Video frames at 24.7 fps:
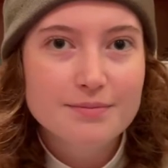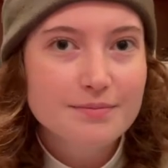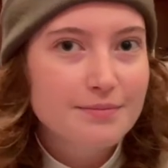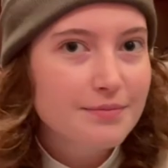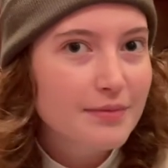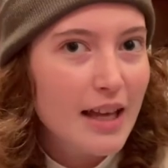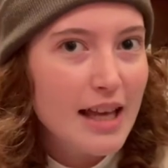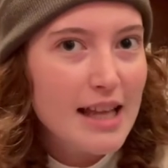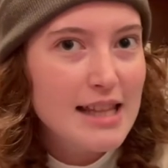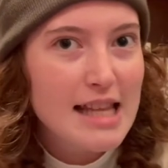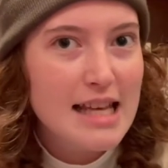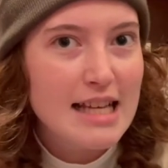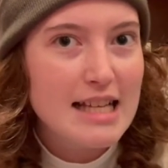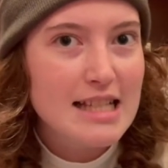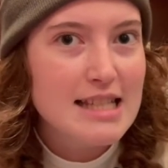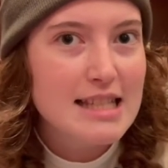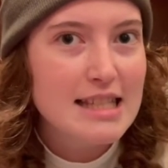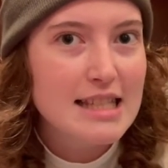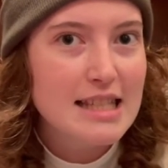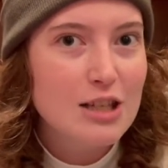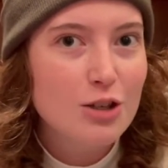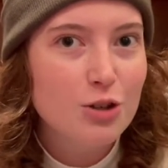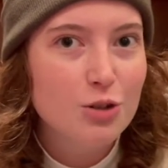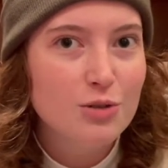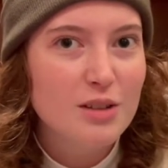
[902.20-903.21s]
And they can
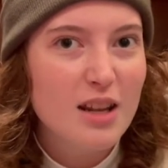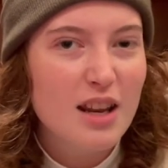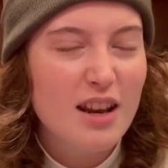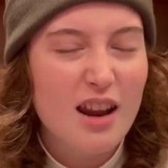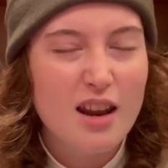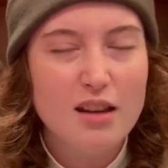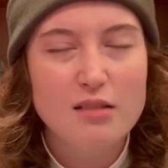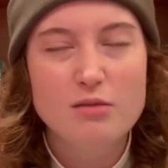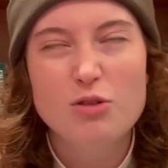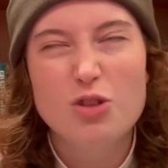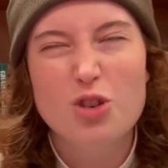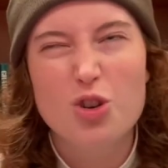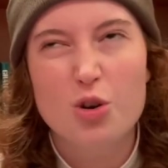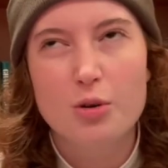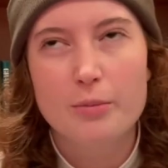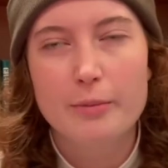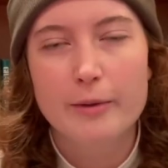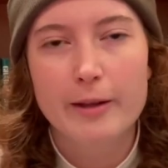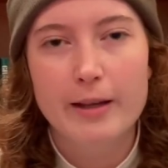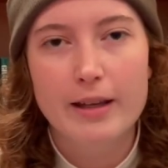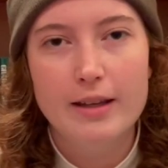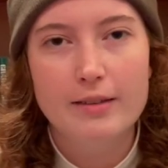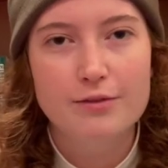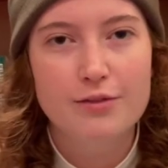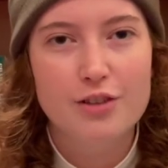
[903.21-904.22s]
see who did it,
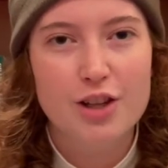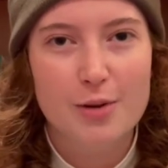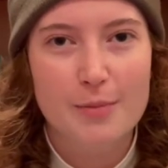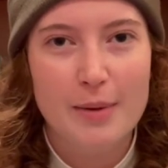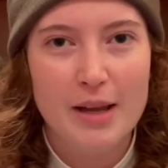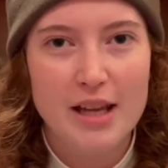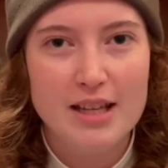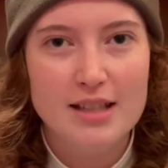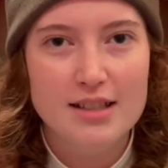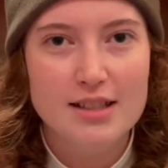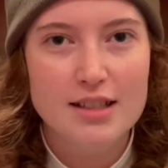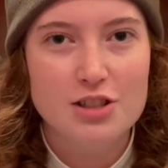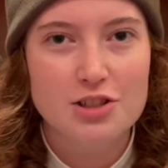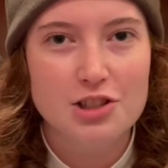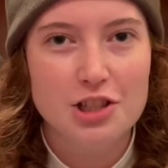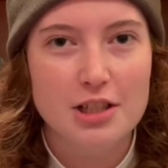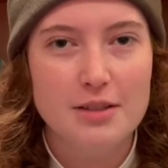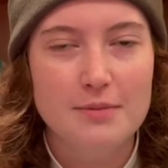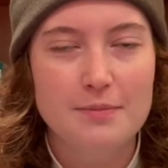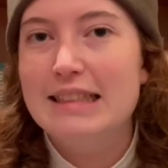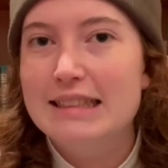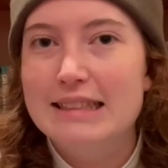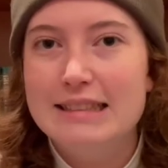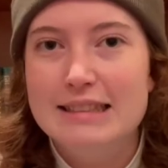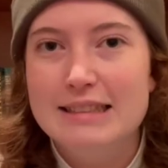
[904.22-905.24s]
normally, if they're paying attention.
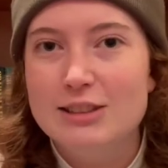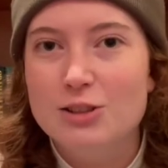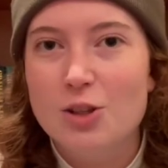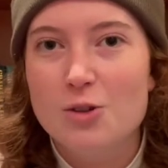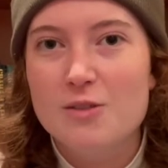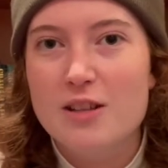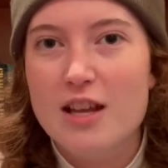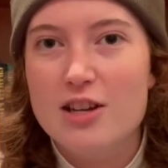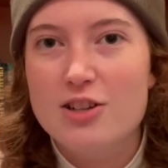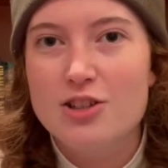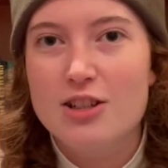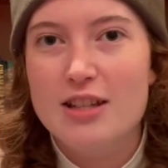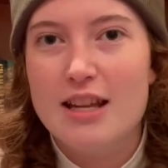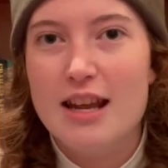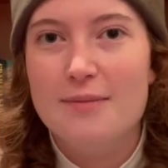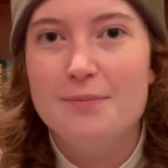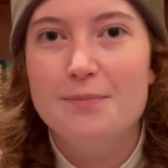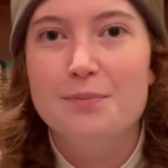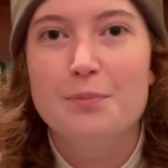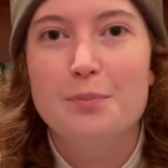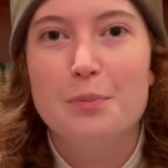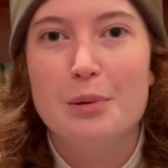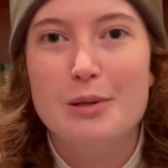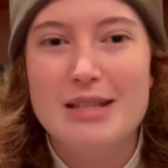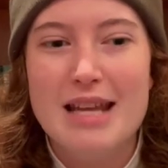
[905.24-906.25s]
Don't touch the net.
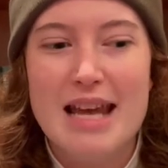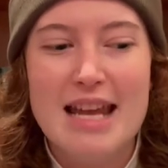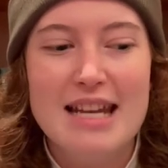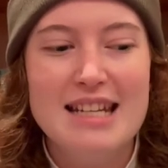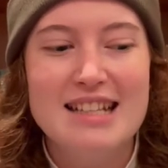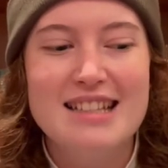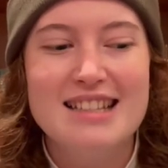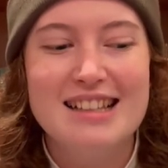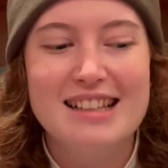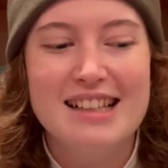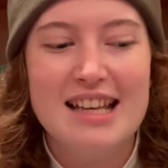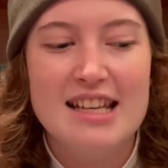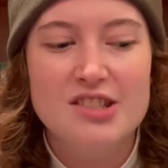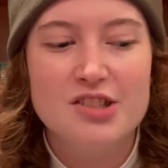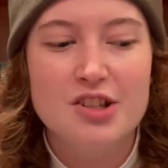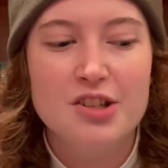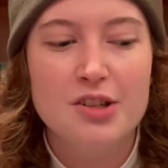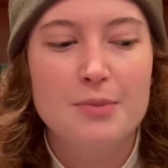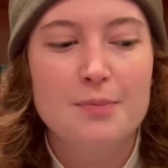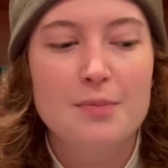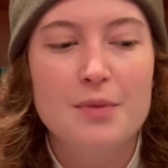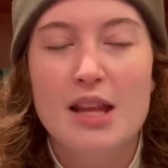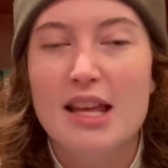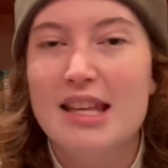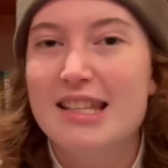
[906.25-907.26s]
Pretend it's a laser.
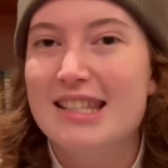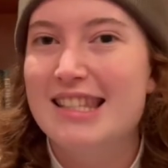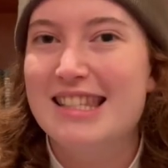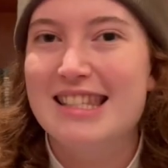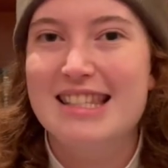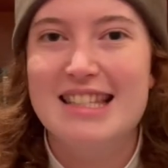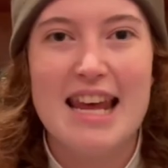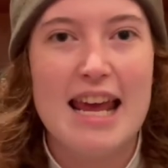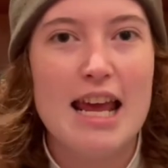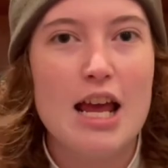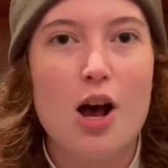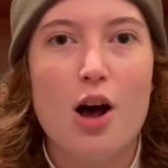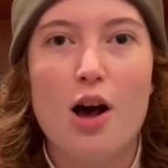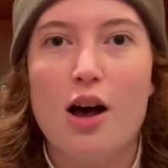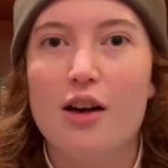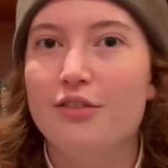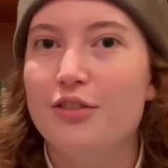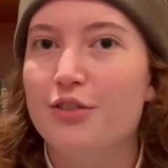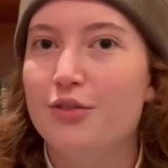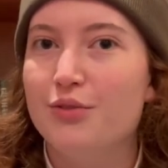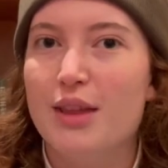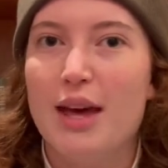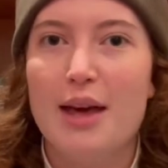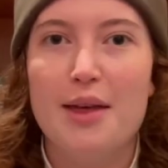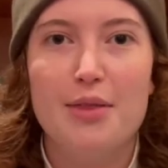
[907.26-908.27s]
Stay off
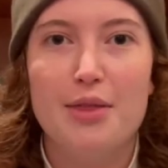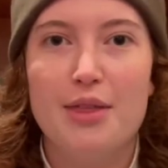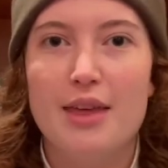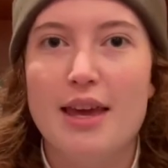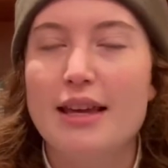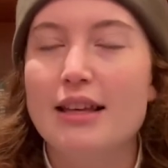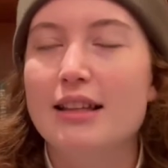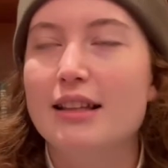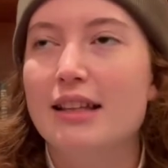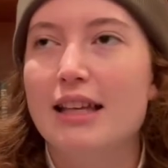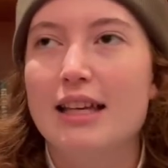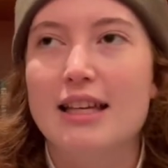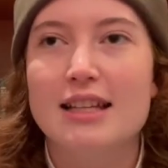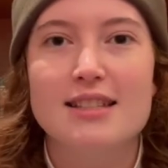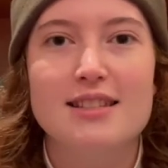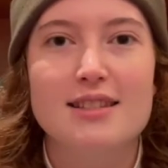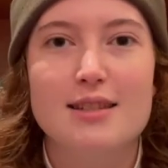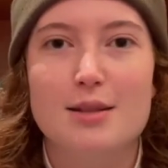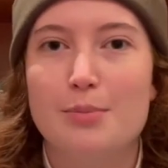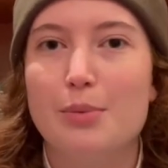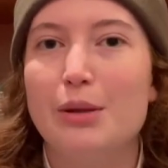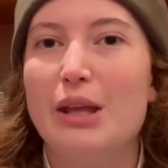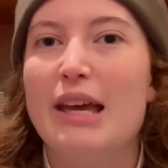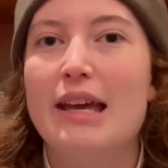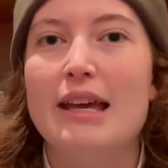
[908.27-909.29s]
of that thing like it's the
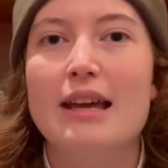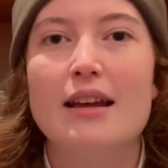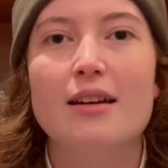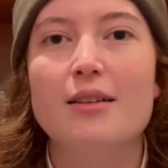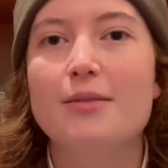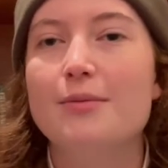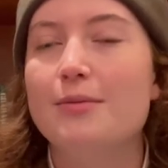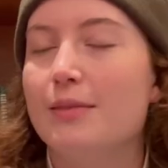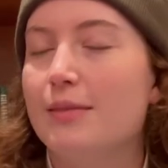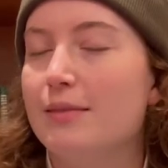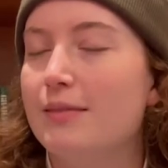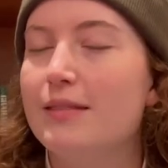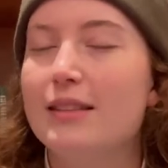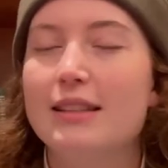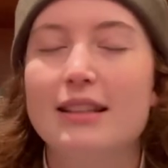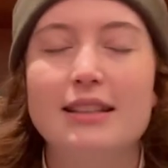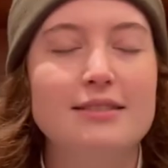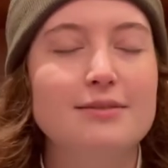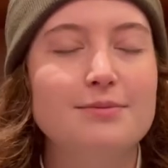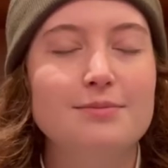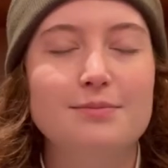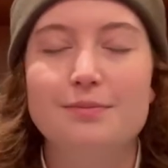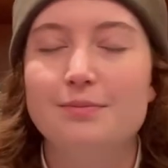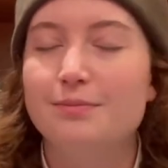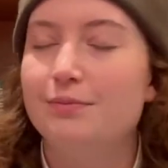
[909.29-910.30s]
plague.
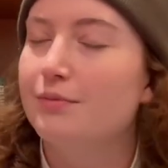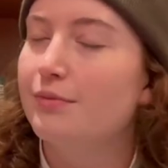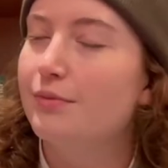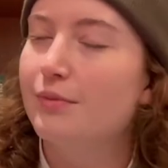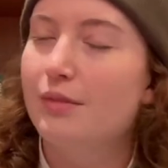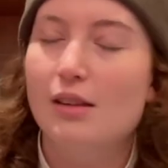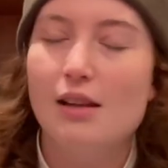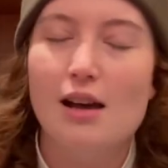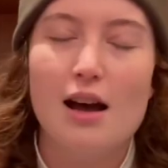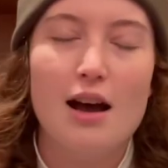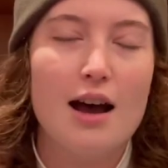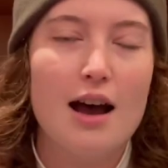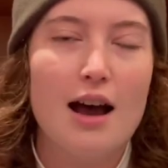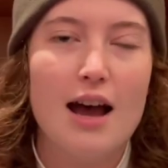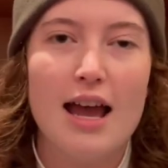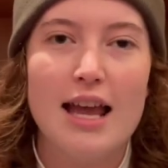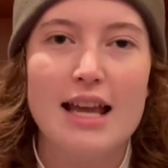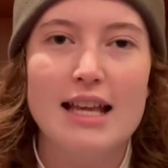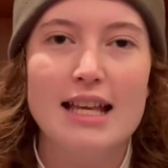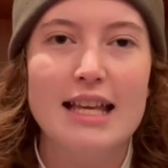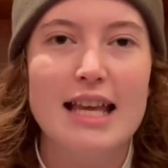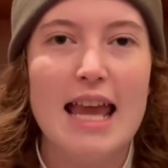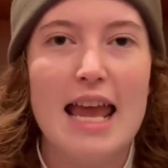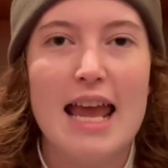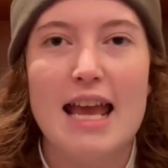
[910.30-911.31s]
I
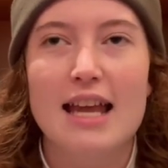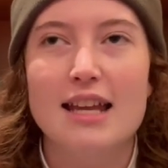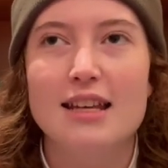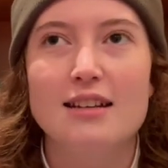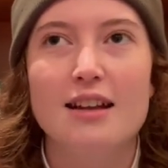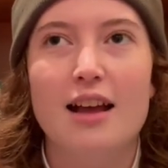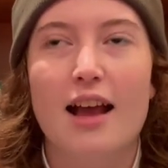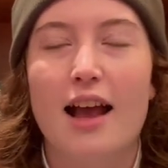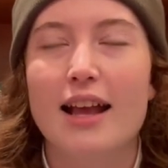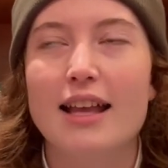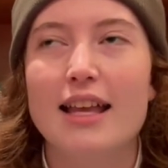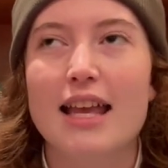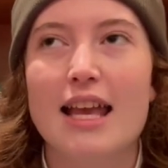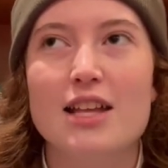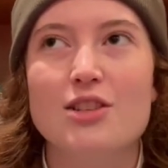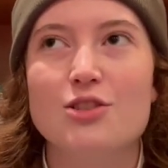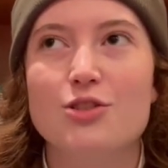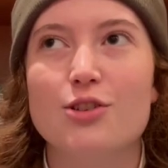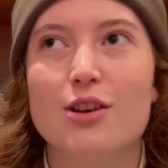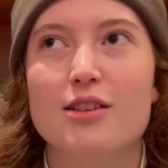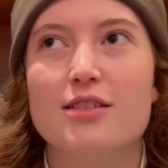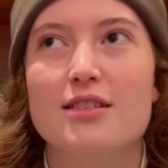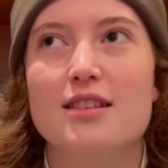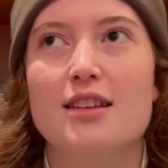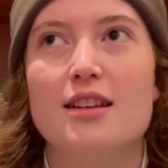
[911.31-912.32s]
can't
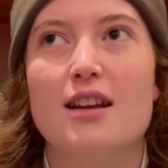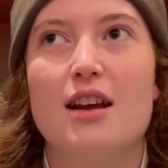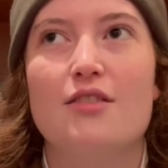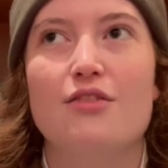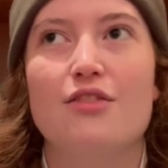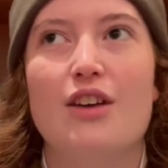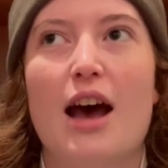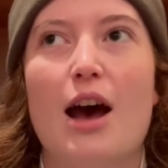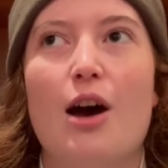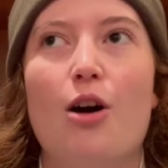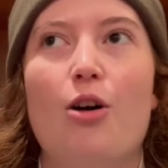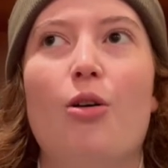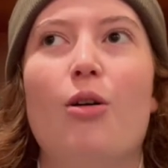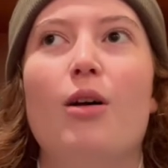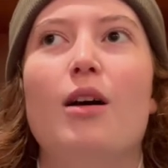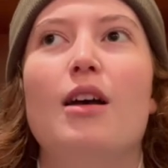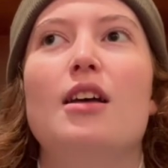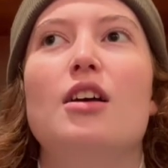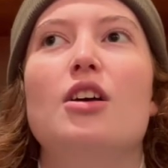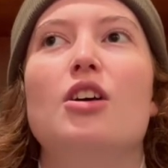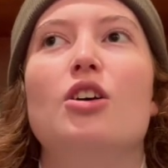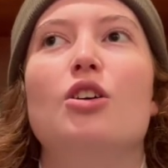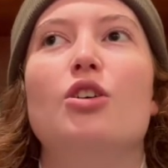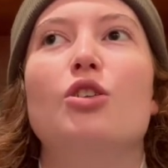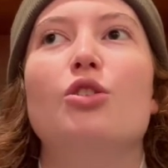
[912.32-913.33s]
stress enough how
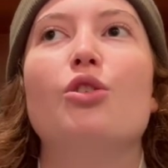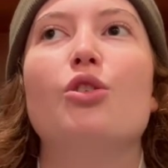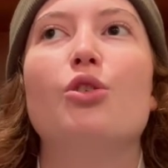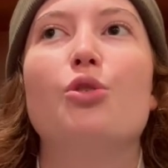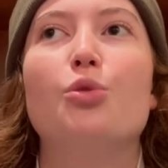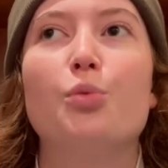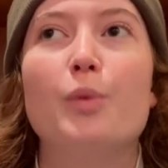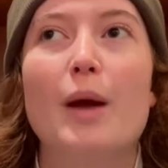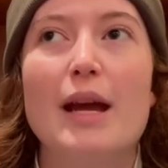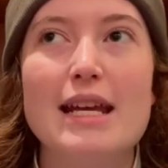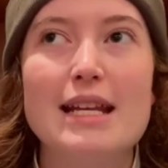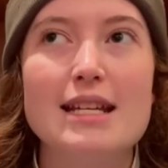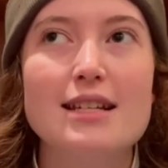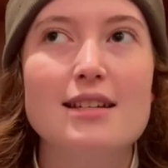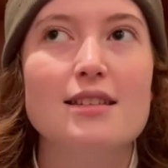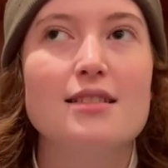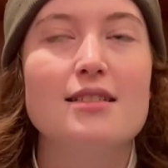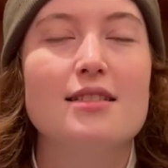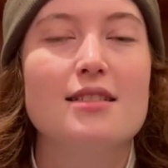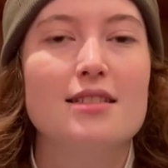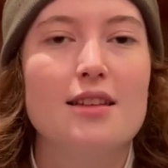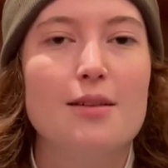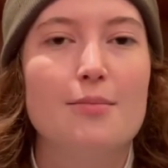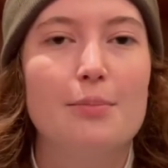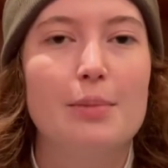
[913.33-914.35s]
great
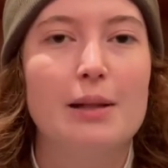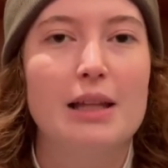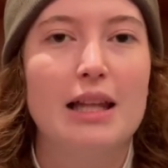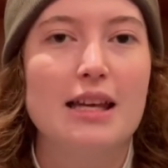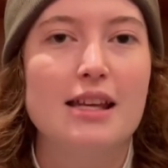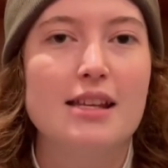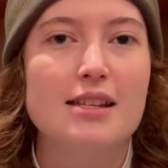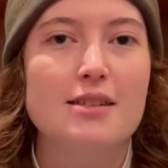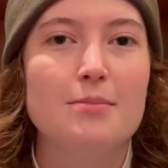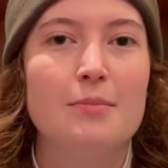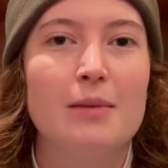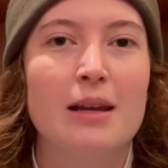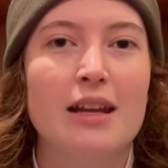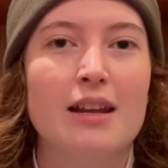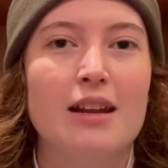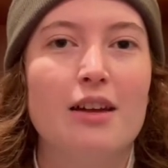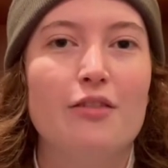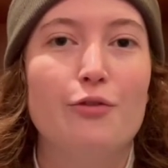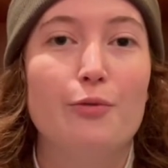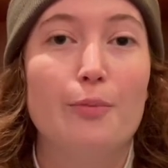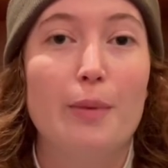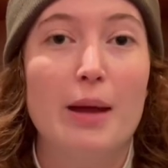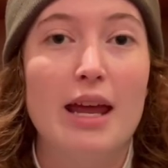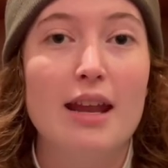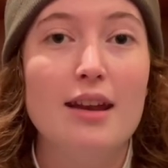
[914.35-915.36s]
some plays may
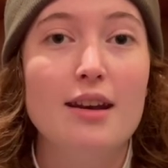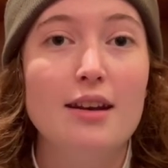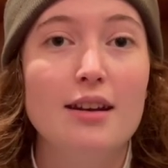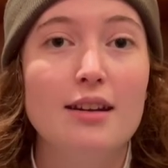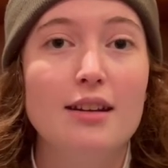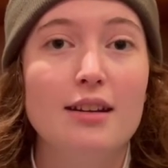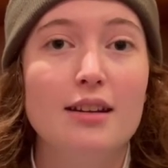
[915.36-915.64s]
have been,